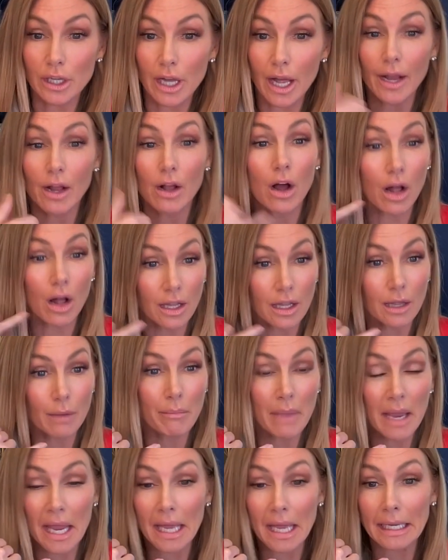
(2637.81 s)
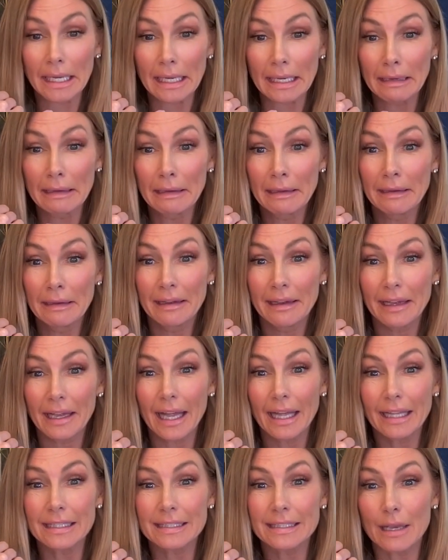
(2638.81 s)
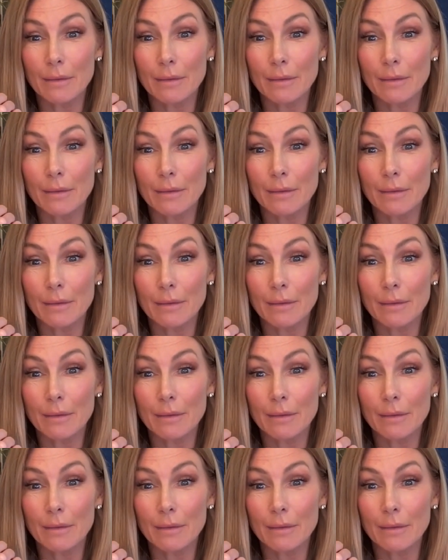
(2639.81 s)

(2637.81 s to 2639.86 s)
I call up Manny and say,